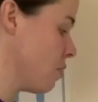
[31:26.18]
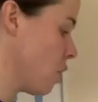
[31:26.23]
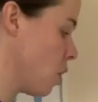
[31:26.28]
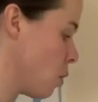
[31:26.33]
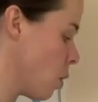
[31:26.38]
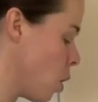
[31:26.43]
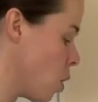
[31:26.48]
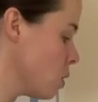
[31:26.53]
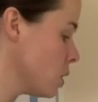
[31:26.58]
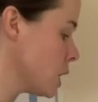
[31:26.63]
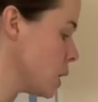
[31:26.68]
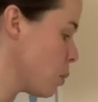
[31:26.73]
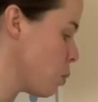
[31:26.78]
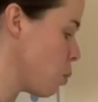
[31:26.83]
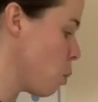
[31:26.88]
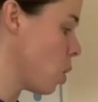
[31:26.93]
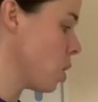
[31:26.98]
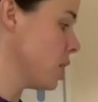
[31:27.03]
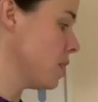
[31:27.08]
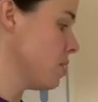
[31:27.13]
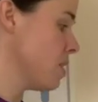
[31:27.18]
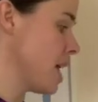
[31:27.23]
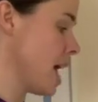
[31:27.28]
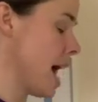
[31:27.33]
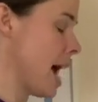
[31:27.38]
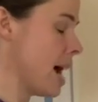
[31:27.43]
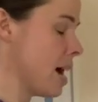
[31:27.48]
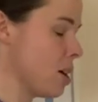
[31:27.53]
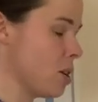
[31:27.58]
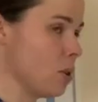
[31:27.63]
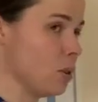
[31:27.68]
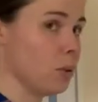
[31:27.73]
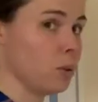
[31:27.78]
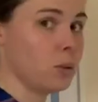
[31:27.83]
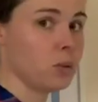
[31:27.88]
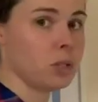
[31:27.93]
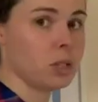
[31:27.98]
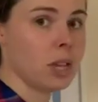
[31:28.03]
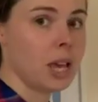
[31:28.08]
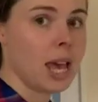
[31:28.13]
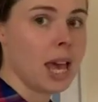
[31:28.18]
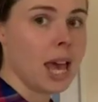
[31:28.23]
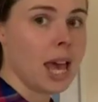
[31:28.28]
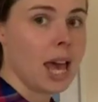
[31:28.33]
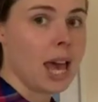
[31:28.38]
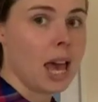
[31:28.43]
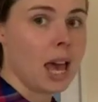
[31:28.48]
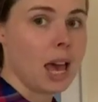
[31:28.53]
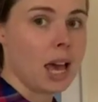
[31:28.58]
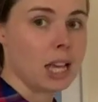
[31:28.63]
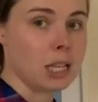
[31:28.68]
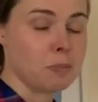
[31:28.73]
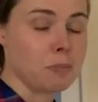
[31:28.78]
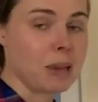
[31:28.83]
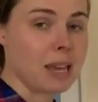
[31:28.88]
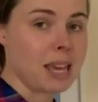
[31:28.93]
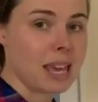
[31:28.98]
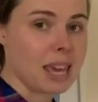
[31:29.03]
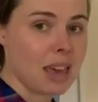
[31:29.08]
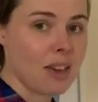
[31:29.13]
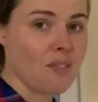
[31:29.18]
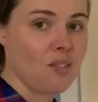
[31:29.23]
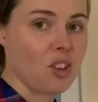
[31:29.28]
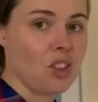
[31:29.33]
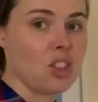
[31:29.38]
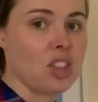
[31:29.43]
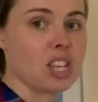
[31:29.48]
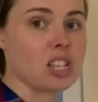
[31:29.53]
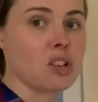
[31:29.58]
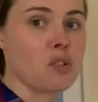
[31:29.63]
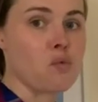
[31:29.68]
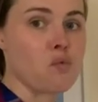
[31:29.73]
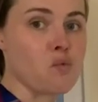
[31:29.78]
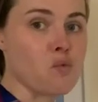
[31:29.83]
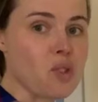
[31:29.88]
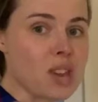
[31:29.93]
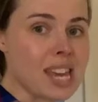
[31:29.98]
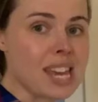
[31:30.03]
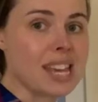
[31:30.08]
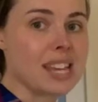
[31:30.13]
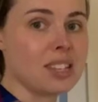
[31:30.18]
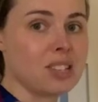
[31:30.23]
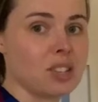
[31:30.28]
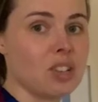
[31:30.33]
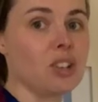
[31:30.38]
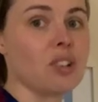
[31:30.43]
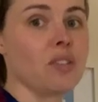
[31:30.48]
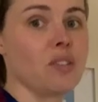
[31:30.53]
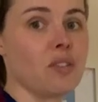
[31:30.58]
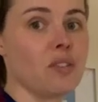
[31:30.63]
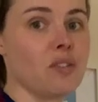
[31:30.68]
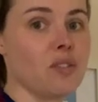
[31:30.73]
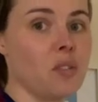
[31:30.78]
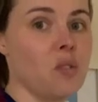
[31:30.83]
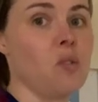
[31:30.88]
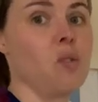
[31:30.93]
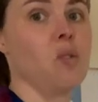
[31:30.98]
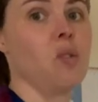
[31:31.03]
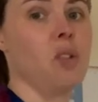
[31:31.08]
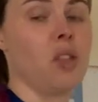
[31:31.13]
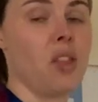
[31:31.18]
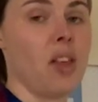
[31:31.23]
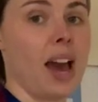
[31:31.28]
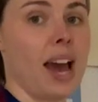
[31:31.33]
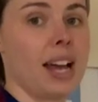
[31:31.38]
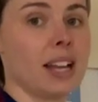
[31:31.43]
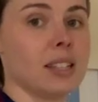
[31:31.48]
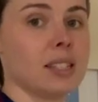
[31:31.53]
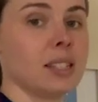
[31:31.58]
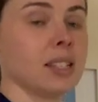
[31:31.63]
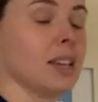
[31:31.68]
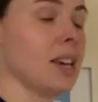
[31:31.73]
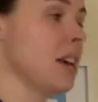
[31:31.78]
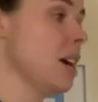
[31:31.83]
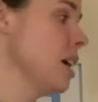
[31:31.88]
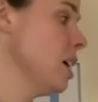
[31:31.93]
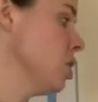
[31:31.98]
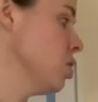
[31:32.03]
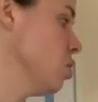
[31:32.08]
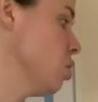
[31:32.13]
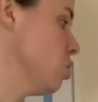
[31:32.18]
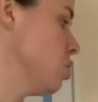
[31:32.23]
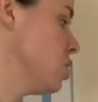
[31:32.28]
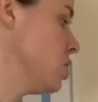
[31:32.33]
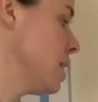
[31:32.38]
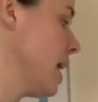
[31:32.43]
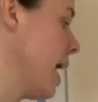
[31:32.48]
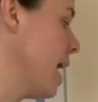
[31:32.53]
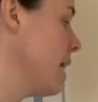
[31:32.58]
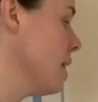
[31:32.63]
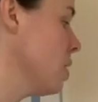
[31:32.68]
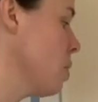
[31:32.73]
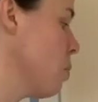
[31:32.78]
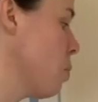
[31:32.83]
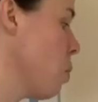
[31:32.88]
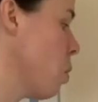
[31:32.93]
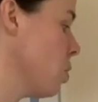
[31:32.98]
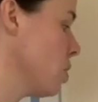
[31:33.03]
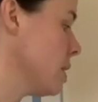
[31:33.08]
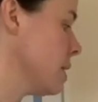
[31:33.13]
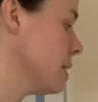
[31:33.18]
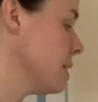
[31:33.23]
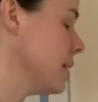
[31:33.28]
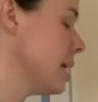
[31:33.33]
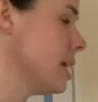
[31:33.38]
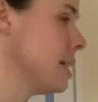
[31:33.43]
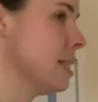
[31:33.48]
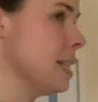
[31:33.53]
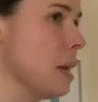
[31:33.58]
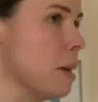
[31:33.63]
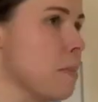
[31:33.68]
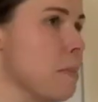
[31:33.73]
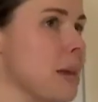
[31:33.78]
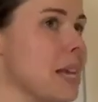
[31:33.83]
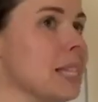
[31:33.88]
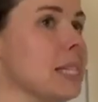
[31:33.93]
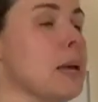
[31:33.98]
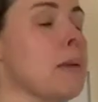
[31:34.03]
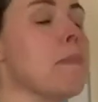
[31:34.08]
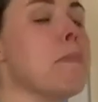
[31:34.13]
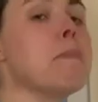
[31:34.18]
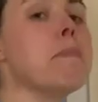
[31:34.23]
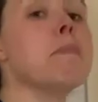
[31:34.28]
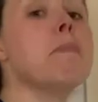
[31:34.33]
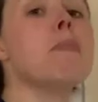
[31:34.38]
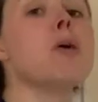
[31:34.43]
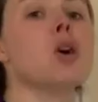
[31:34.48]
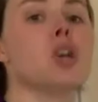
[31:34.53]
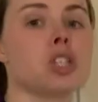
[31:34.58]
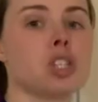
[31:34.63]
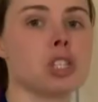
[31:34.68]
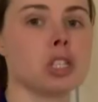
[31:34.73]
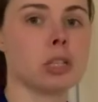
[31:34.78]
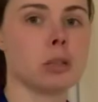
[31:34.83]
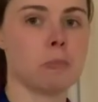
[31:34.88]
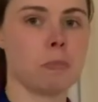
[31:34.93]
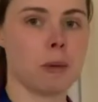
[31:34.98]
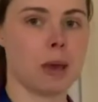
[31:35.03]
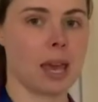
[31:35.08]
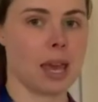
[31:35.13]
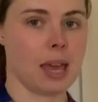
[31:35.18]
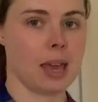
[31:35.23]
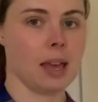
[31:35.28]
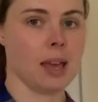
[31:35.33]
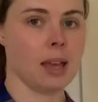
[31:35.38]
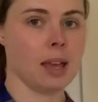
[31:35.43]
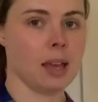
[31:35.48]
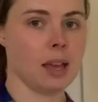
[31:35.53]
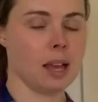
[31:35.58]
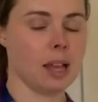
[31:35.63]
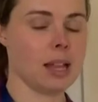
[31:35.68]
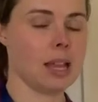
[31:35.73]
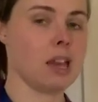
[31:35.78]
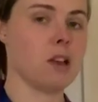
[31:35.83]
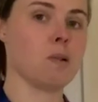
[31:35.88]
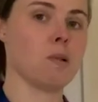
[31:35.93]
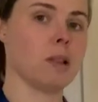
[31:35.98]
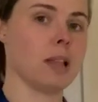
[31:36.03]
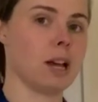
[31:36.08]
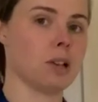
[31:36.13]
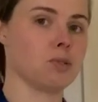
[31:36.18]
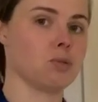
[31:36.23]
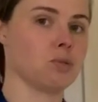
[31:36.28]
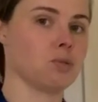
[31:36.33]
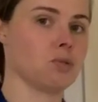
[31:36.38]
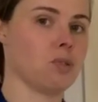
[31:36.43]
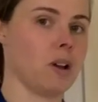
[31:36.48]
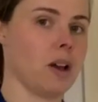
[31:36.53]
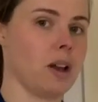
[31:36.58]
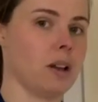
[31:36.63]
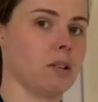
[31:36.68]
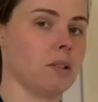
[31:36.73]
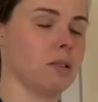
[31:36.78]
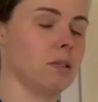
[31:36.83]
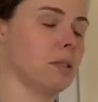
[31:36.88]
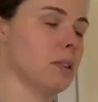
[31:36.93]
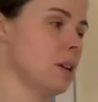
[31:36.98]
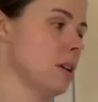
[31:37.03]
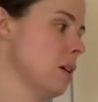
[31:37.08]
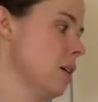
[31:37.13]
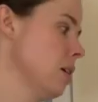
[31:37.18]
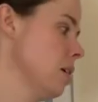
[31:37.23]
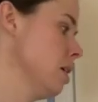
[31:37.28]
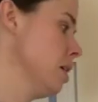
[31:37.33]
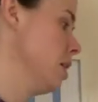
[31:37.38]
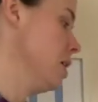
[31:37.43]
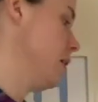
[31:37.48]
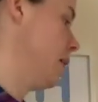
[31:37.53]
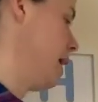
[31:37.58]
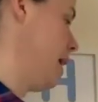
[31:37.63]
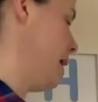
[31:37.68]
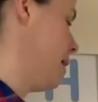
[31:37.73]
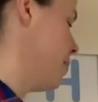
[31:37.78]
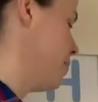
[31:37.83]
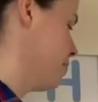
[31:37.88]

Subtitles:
only one of the angles has been given, there's a reason for that. So saying that one is 60 means it must be an equilateral triangle. Okay?